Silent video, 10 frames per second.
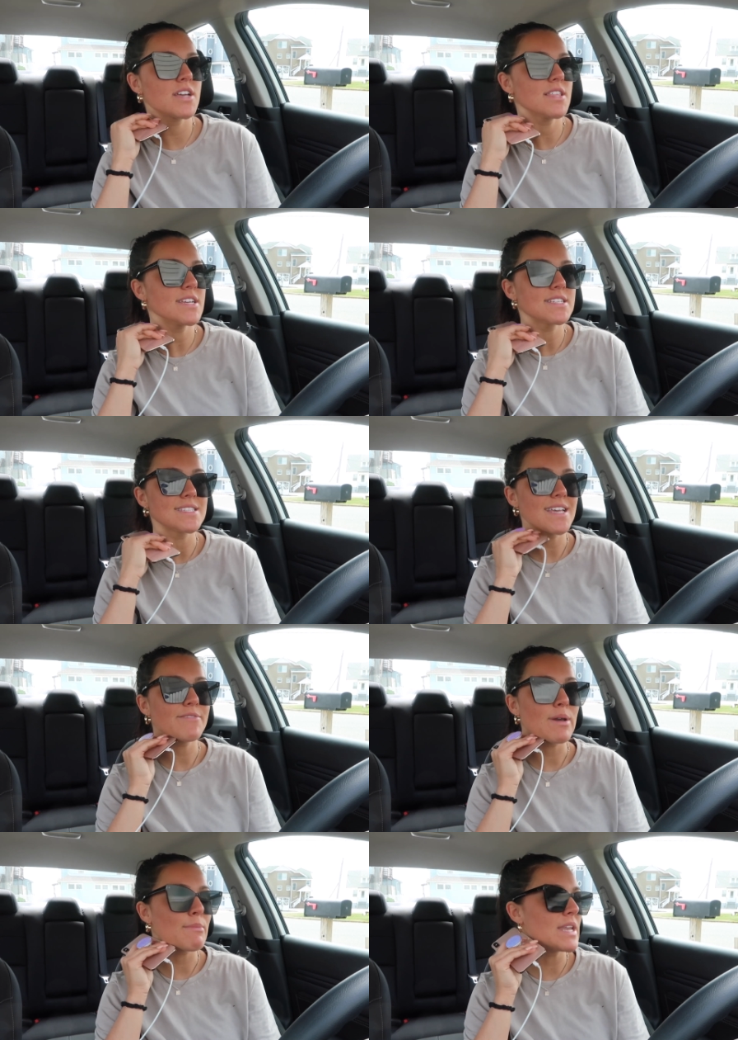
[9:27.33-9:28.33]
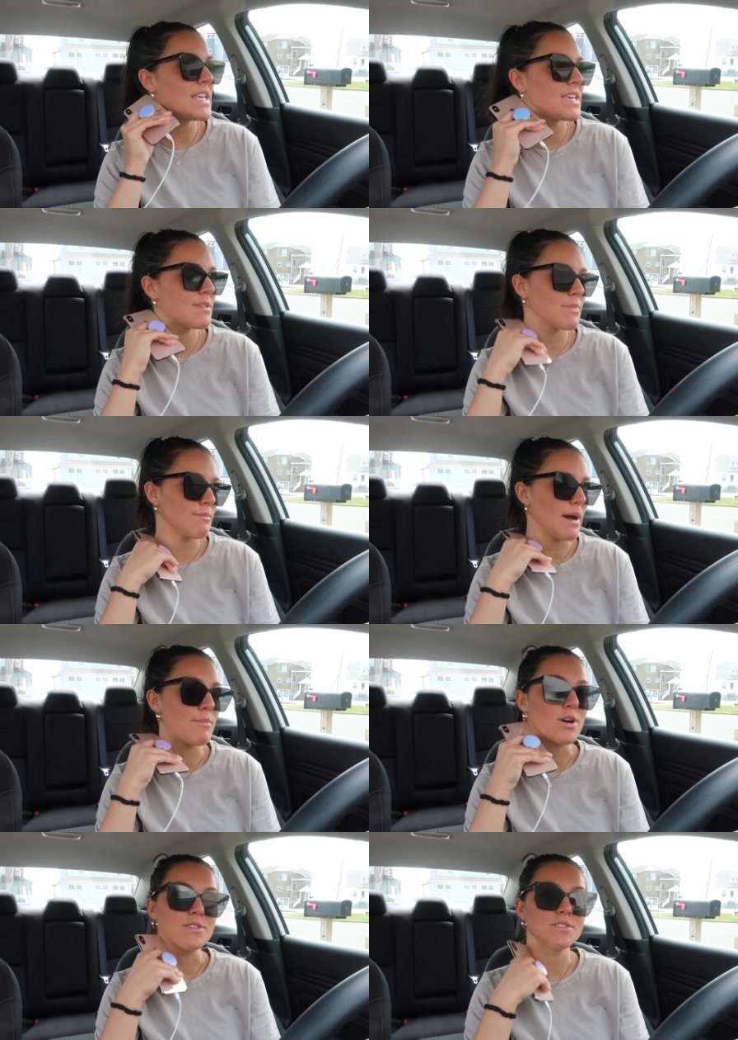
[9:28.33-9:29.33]
I like to save my money. My
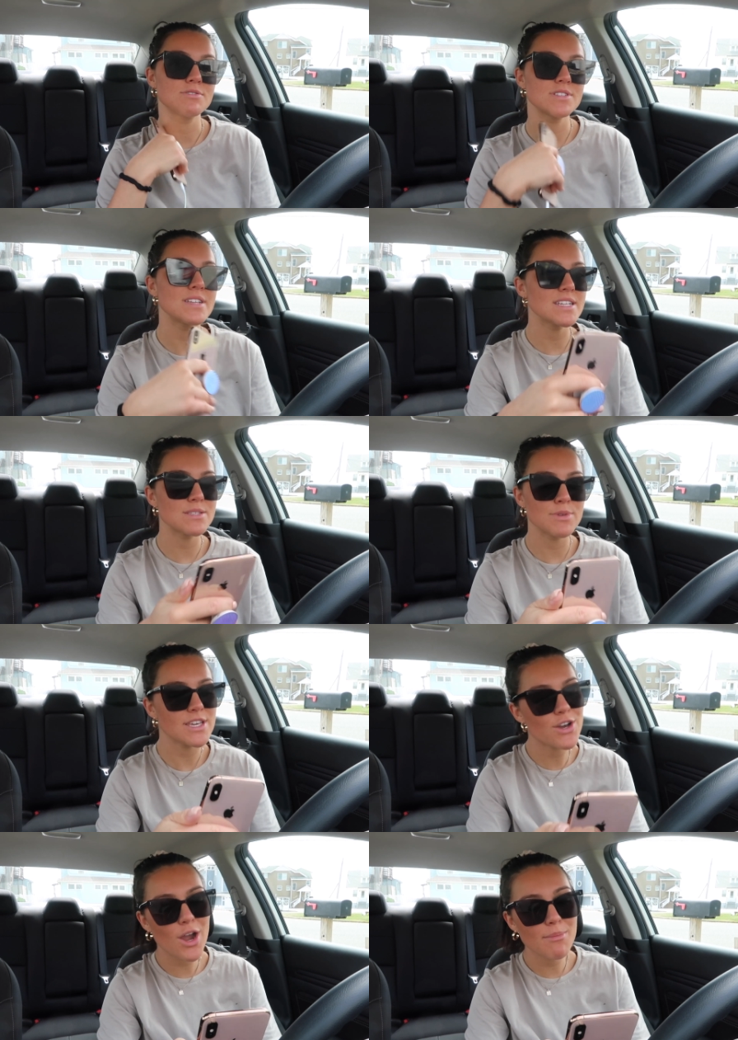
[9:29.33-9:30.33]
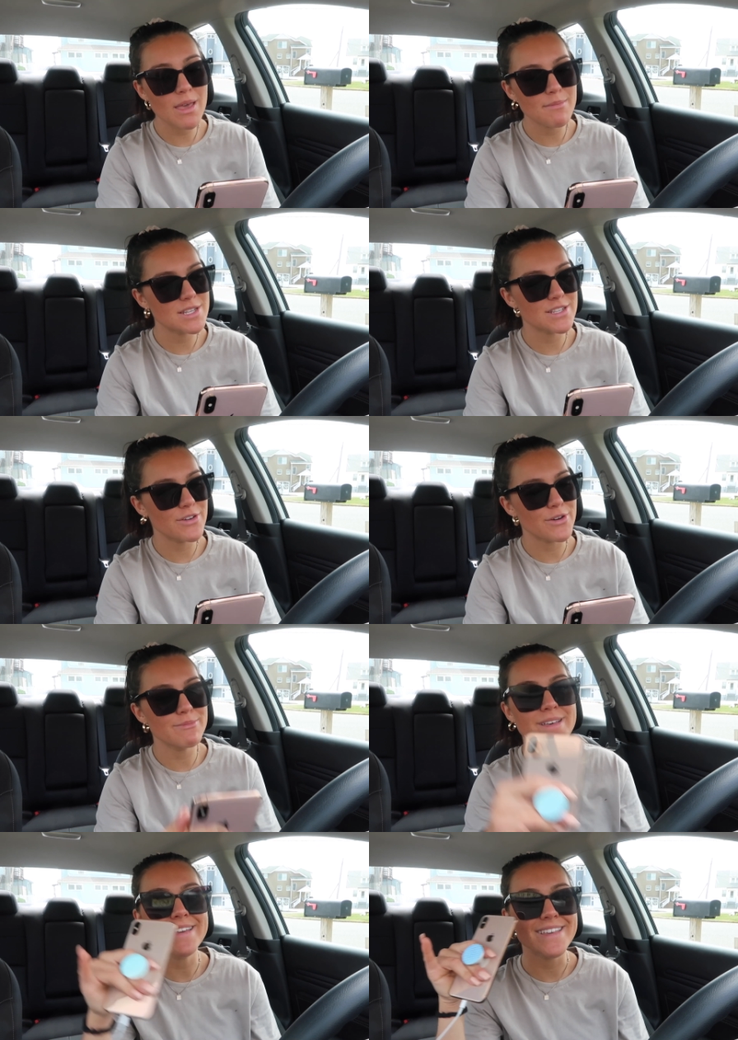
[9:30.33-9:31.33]
mom also just texts me, car payment due.
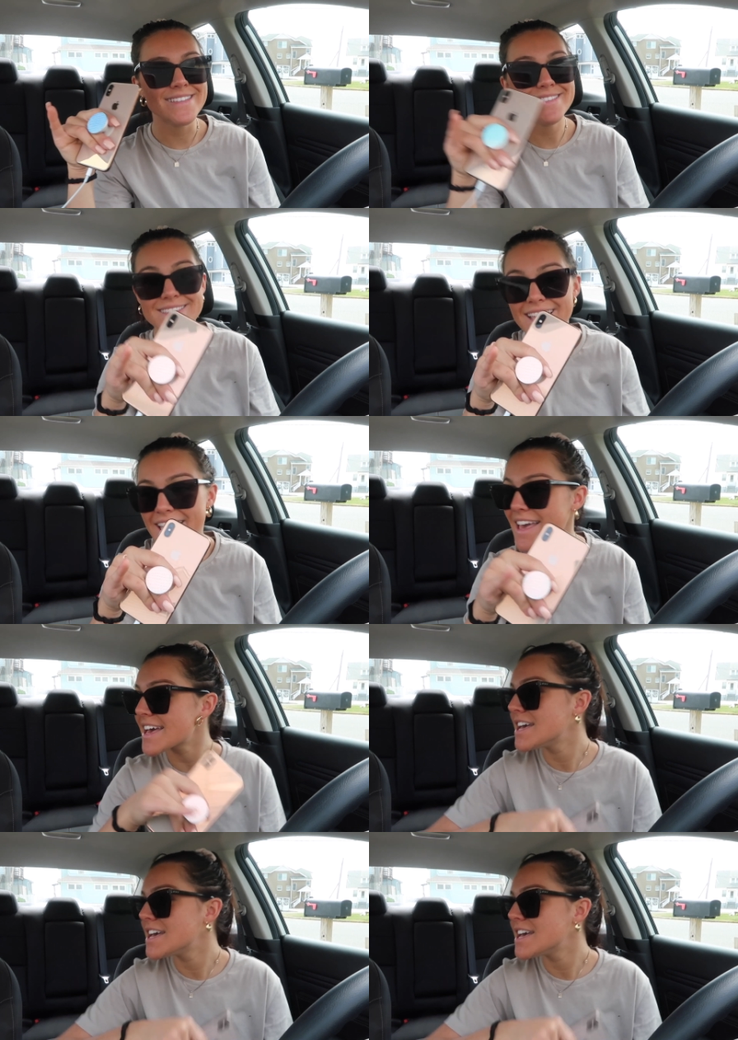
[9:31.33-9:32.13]
I'm like sick.